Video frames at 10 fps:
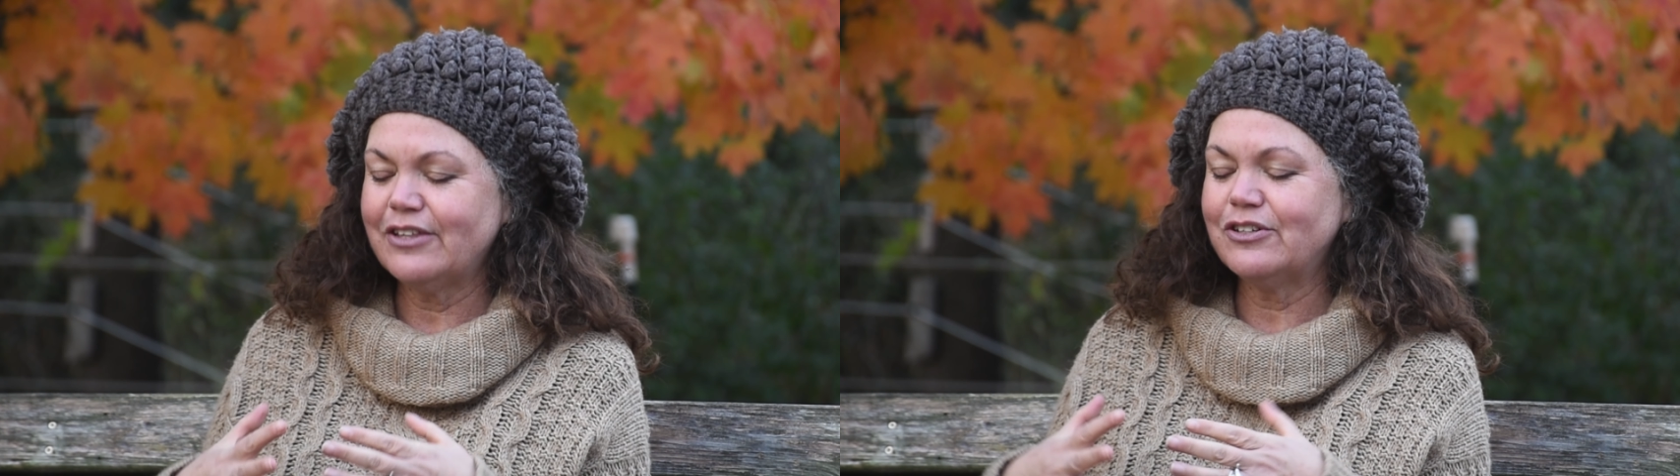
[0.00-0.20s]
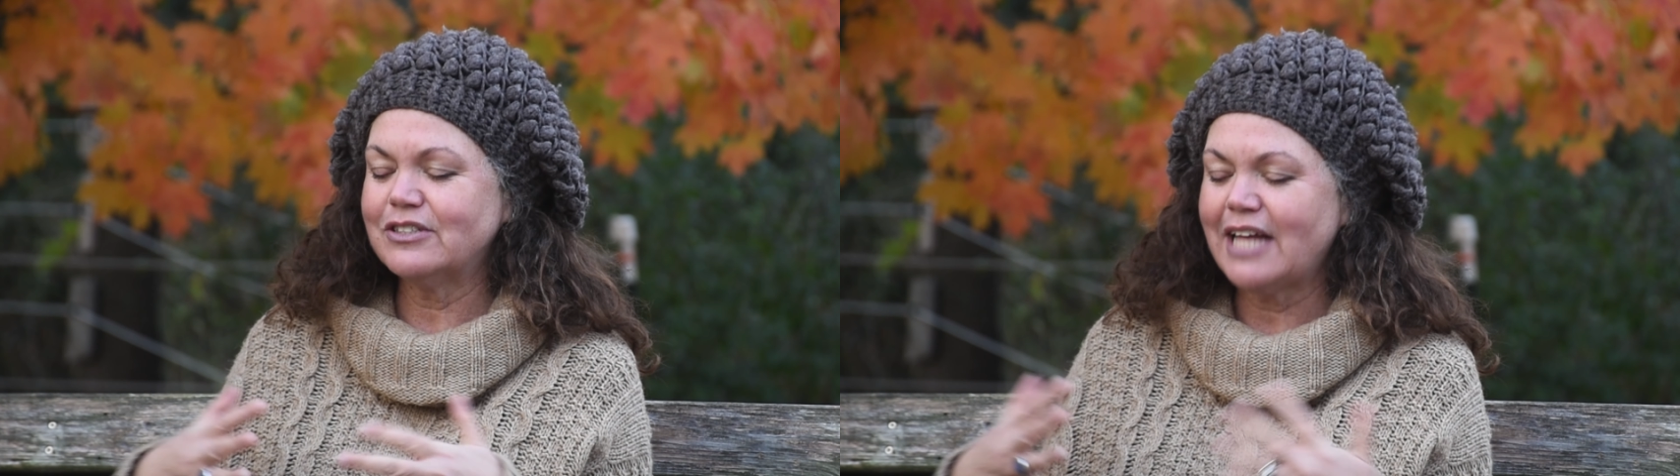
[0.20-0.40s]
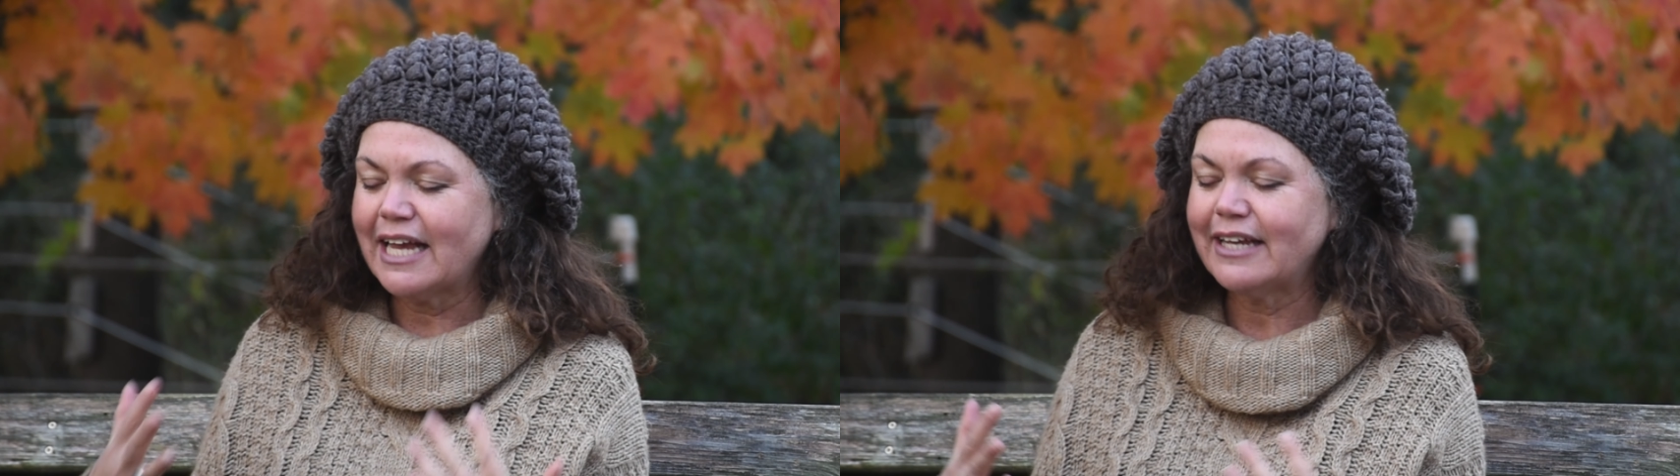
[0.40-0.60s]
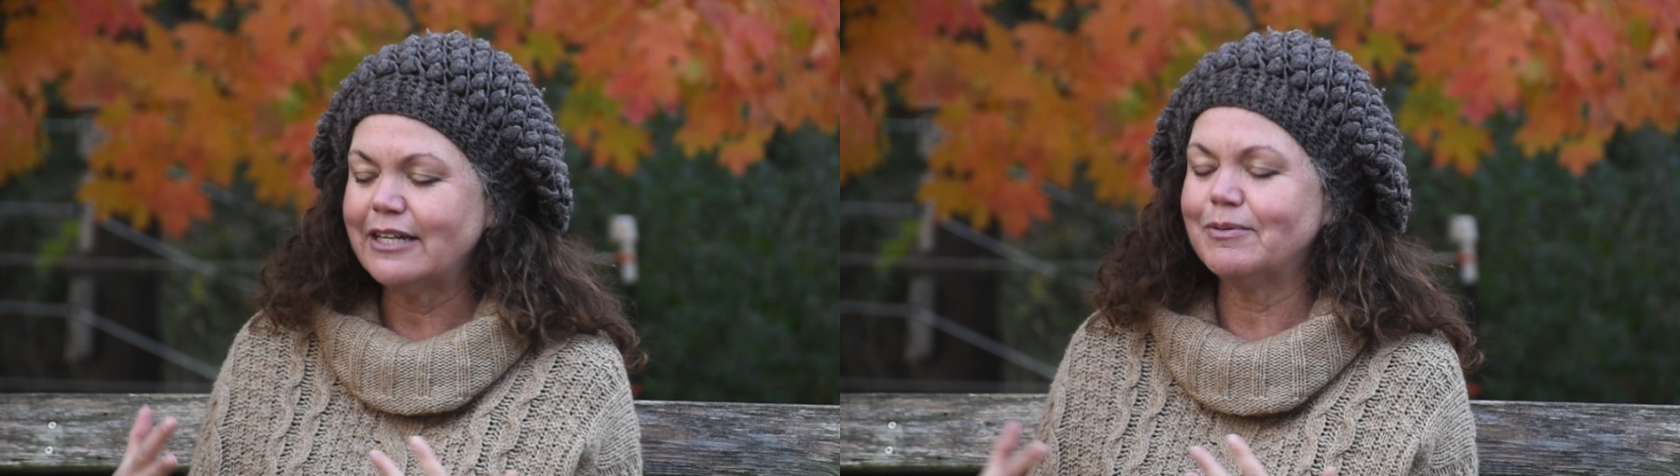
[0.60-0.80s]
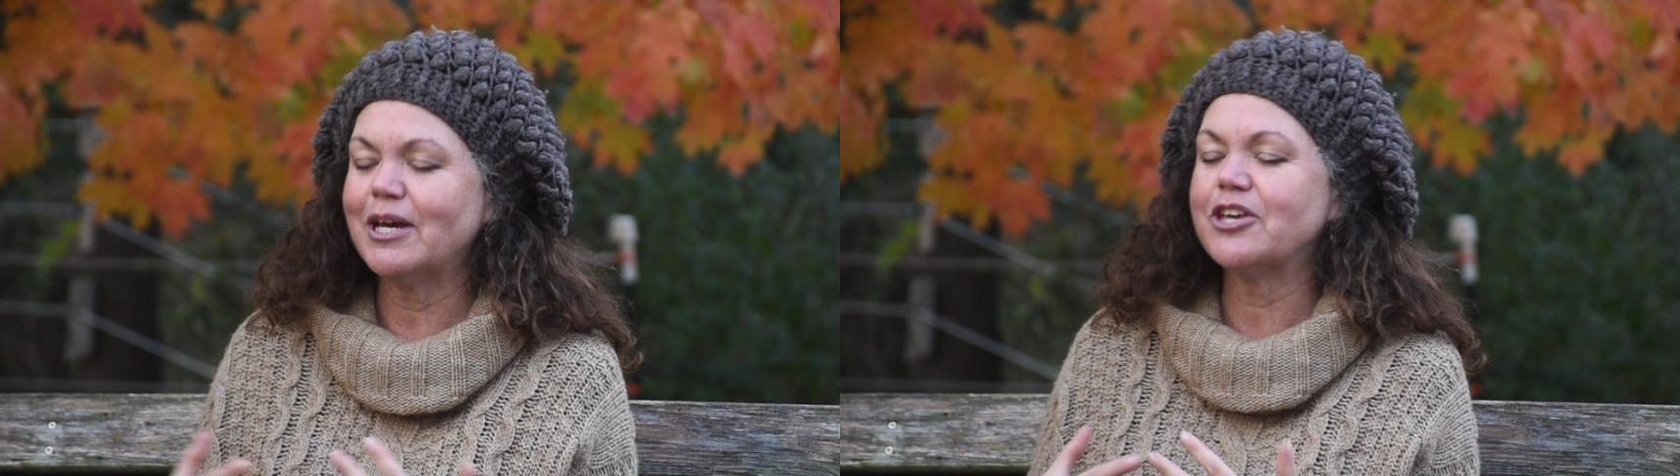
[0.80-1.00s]
there's not going
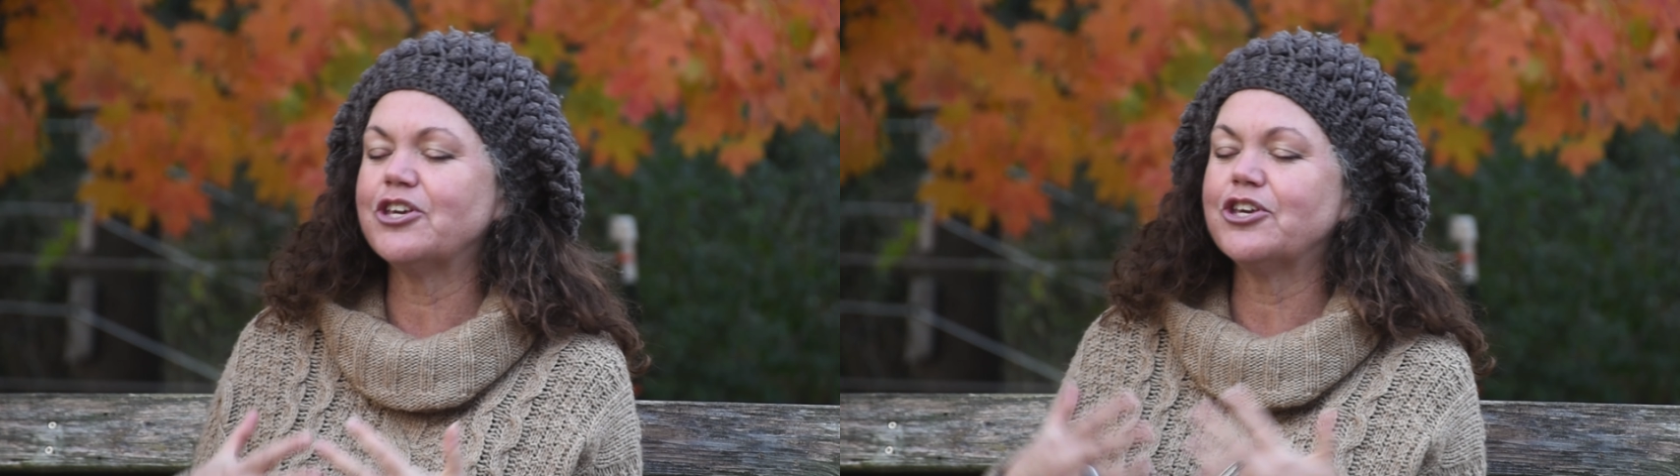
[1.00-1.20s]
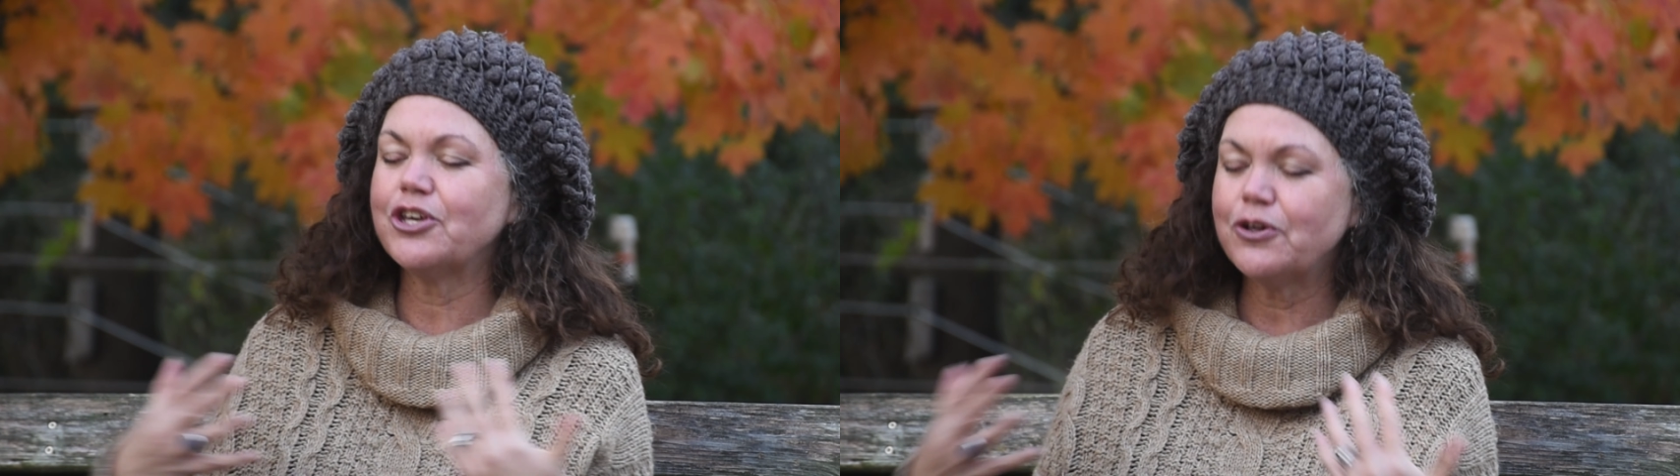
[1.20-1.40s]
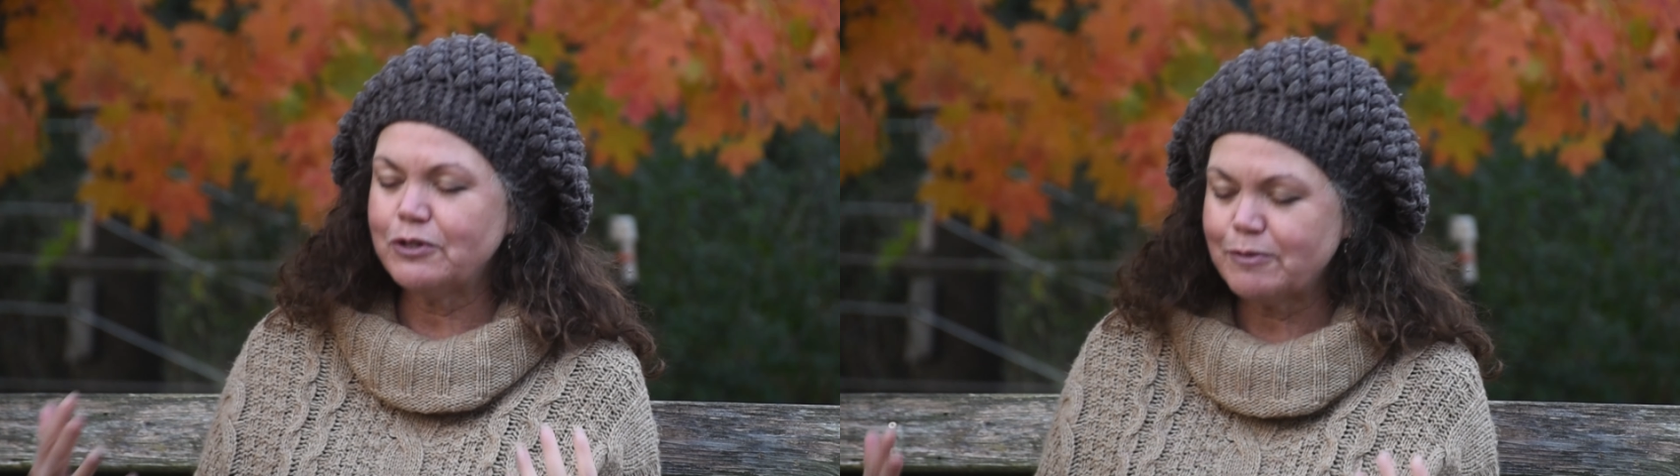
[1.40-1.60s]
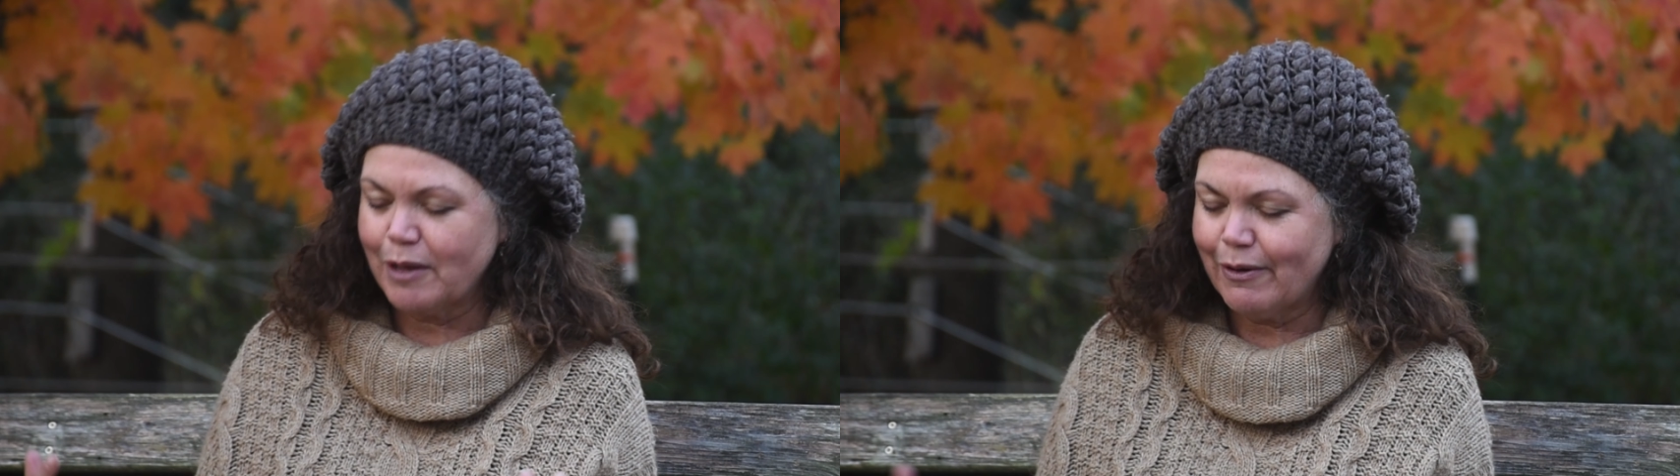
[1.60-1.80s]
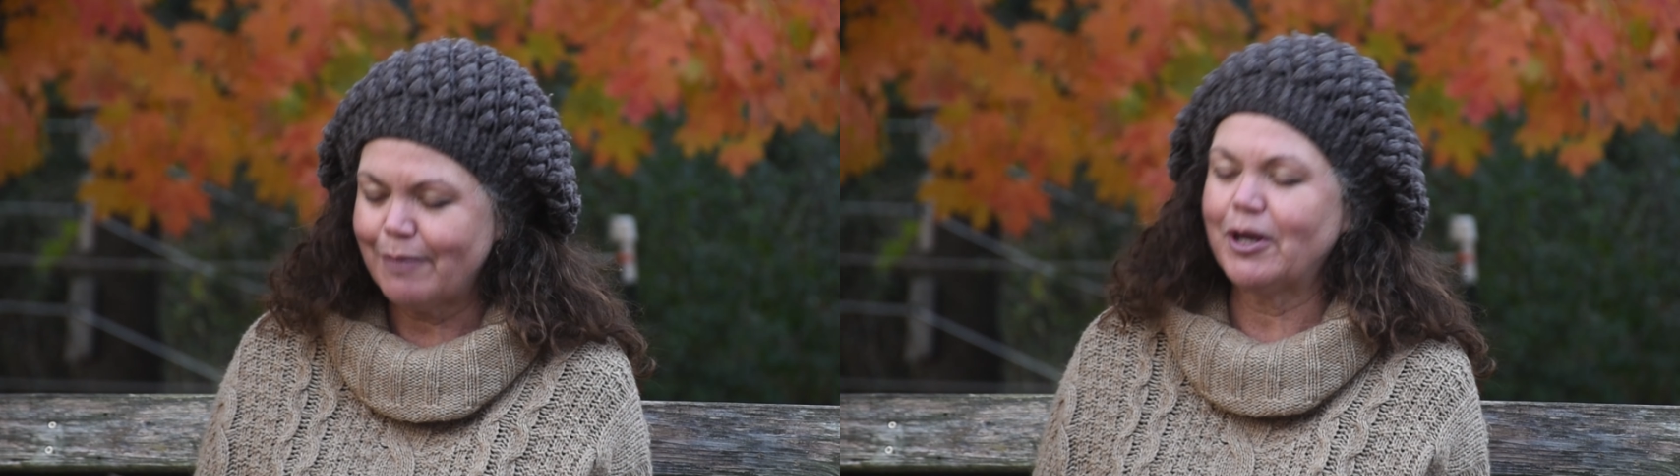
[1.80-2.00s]
to be a huge blow up,